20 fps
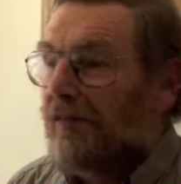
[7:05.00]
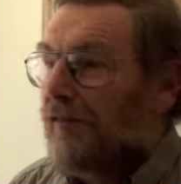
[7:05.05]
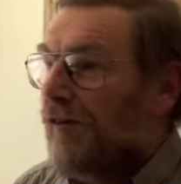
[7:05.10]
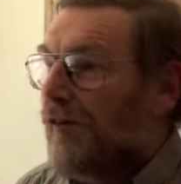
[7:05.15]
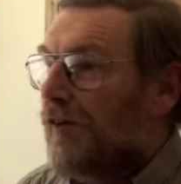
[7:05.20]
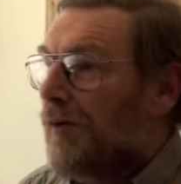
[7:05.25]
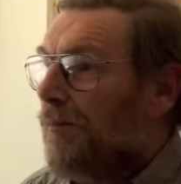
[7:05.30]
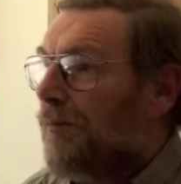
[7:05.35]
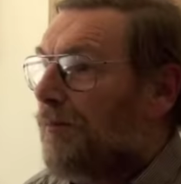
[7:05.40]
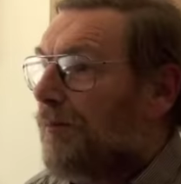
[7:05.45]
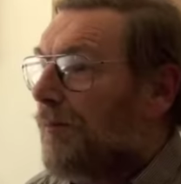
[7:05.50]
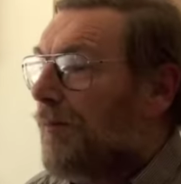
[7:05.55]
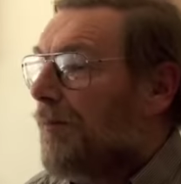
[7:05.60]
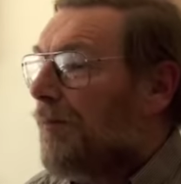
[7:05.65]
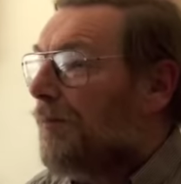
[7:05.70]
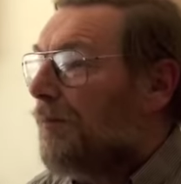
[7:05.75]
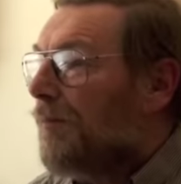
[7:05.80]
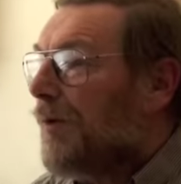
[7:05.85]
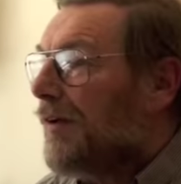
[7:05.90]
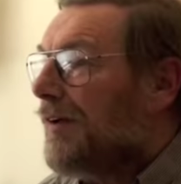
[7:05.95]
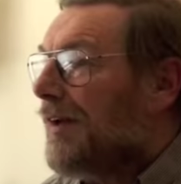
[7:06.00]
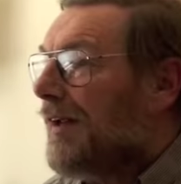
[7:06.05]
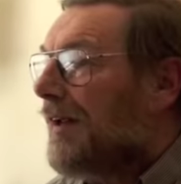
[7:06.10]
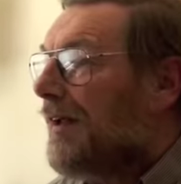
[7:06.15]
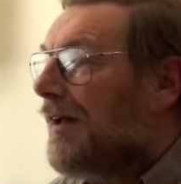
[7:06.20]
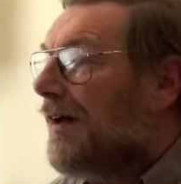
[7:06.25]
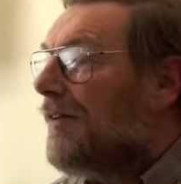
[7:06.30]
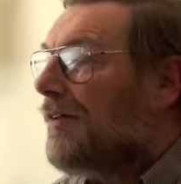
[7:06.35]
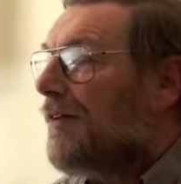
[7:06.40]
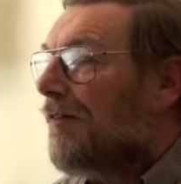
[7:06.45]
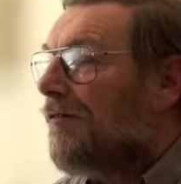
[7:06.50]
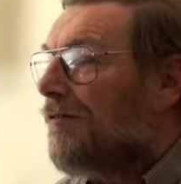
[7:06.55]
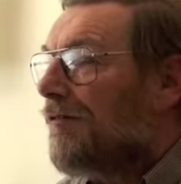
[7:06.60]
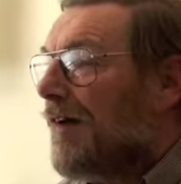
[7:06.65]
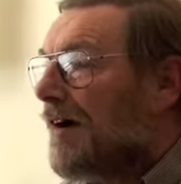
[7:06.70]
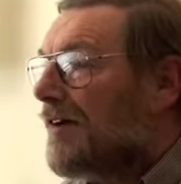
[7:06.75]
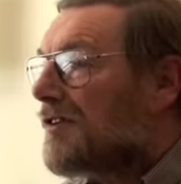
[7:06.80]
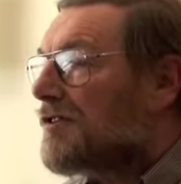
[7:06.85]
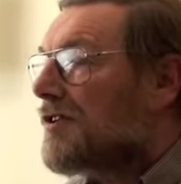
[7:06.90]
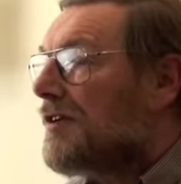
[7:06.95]
for the body and the
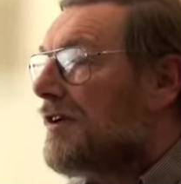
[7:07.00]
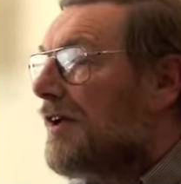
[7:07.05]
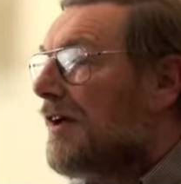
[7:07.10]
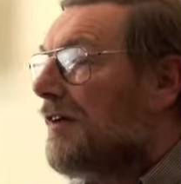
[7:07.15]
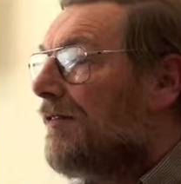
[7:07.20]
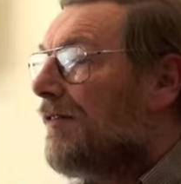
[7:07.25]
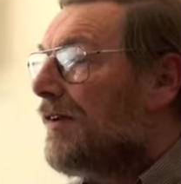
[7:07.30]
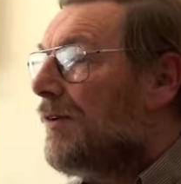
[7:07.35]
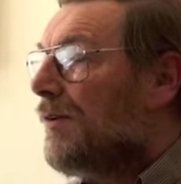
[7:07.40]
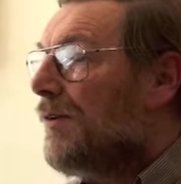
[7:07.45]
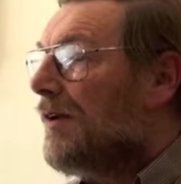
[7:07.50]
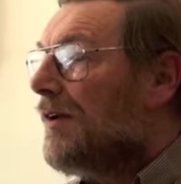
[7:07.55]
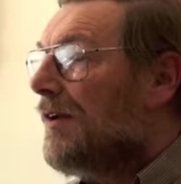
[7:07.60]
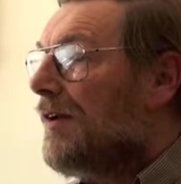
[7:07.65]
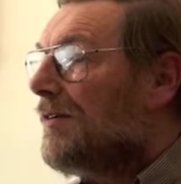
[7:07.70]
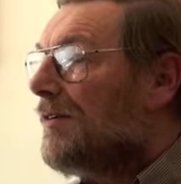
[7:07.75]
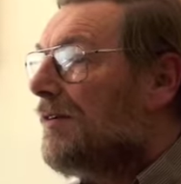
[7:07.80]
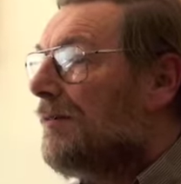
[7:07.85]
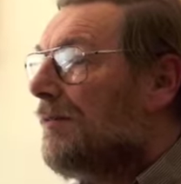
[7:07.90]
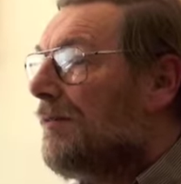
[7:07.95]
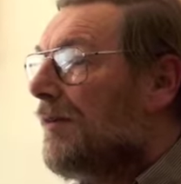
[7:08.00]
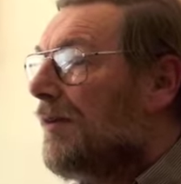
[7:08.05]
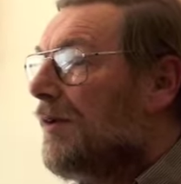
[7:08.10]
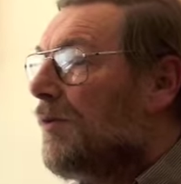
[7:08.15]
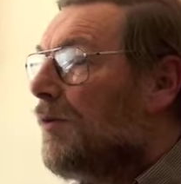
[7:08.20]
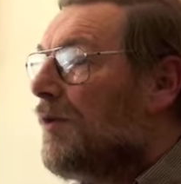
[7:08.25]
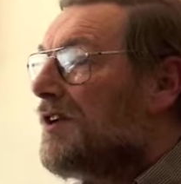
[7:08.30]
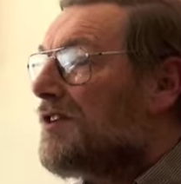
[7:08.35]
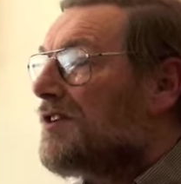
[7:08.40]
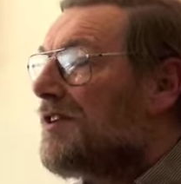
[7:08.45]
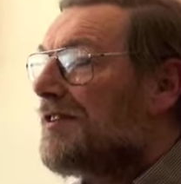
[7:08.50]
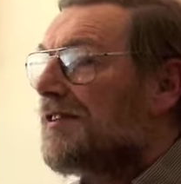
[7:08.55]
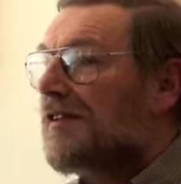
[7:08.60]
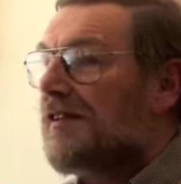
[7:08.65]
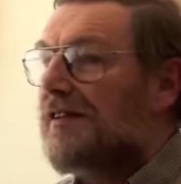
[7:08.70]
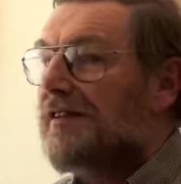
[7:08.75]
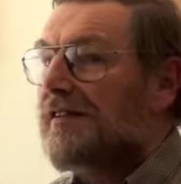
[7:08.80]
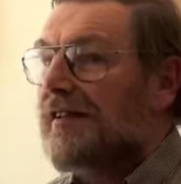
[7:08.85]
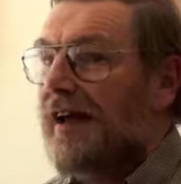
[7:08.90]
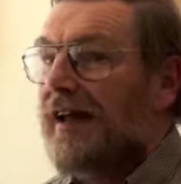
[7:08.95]
functioning of an organism which is
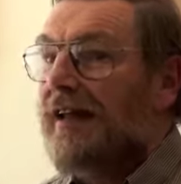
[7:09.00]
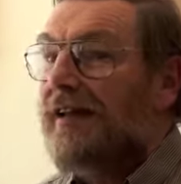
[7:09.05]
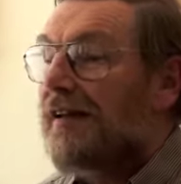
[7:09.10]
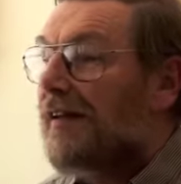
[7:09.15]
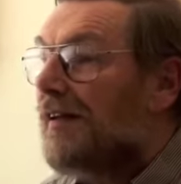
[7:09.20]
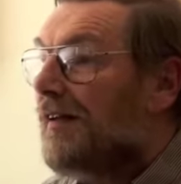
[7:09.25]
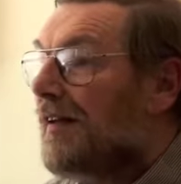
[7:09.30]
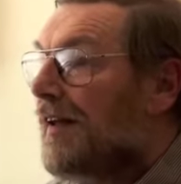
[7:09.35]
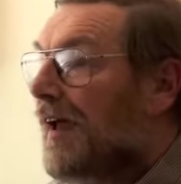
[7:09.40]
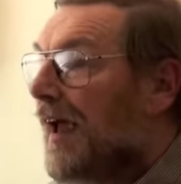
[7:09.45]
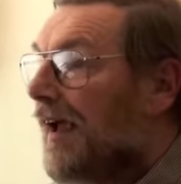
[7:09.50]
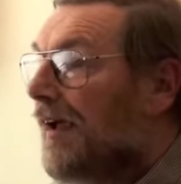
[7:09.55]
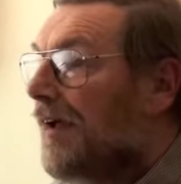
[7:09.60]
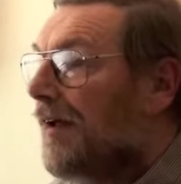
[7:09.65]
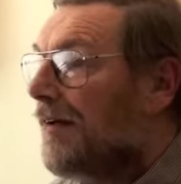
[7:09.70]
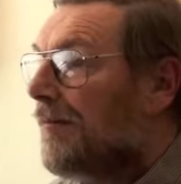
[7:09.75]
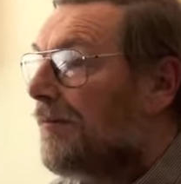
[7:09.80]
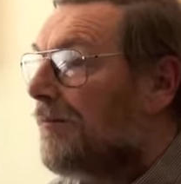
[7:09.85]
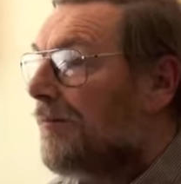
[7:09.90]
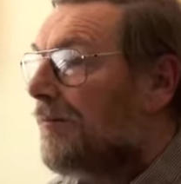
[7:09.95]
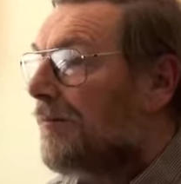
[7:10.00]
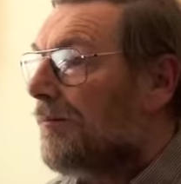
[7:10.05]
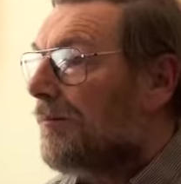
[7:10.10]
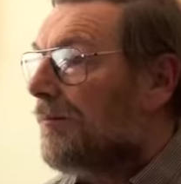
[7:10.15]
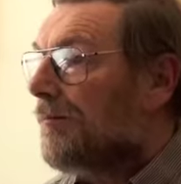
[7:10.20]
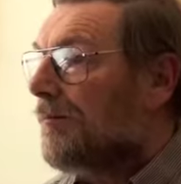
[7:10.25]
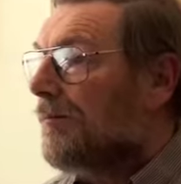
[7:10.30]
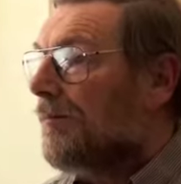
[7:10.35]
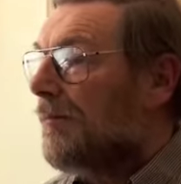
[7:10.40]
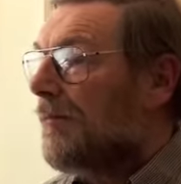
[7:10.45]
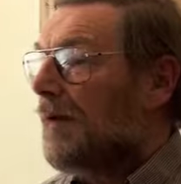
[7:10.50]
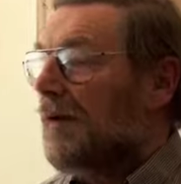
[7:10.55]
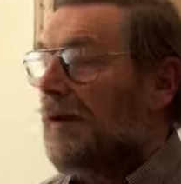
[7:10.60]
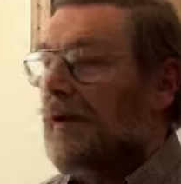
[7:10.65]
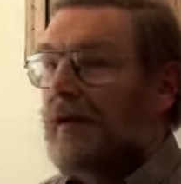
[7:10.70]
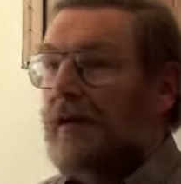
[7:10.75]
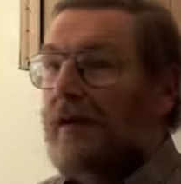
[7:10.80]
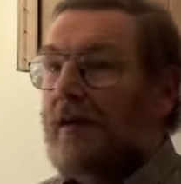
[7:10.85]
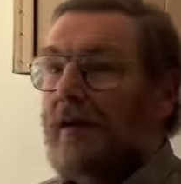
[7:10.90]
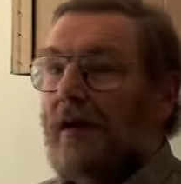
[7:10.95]
contained in the egg,
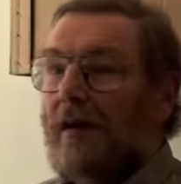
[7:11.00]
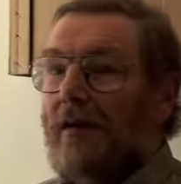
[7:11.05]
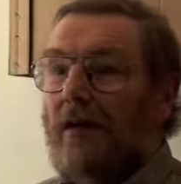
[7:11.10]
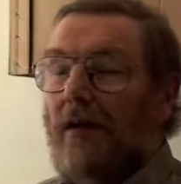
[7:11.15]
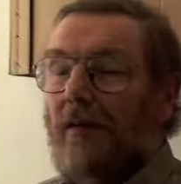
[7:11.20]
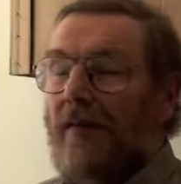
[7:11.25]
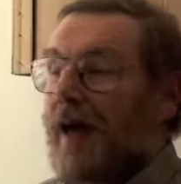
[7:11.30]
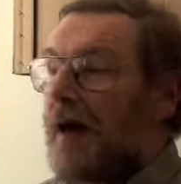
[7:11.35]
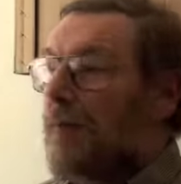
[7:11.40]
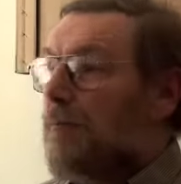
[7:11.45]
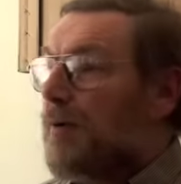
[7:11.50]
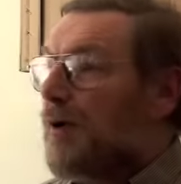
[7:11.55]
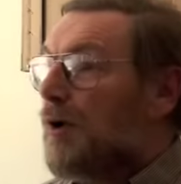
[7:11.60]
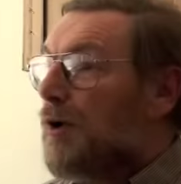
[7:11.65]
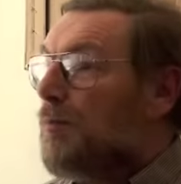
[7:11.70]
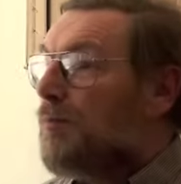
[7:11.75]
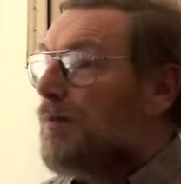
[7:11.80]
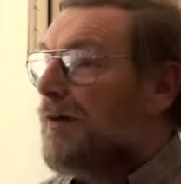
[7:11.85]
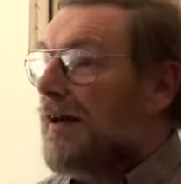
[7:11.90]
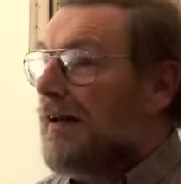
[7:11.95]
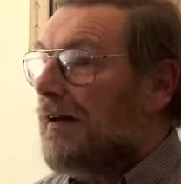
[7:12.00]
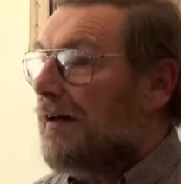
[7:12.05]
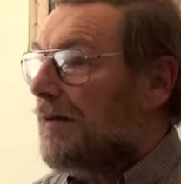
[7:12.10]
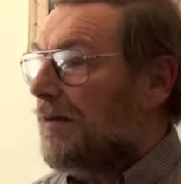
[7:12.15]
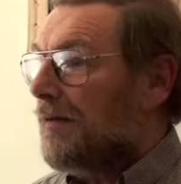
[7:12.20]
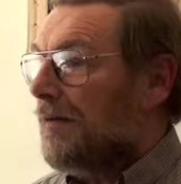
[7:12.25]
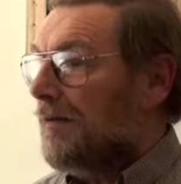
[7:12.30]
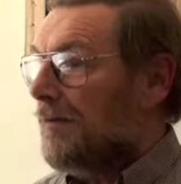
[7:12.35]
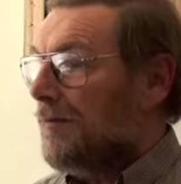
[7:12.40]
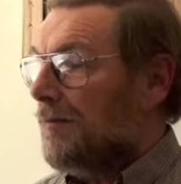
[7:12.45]
that blueprint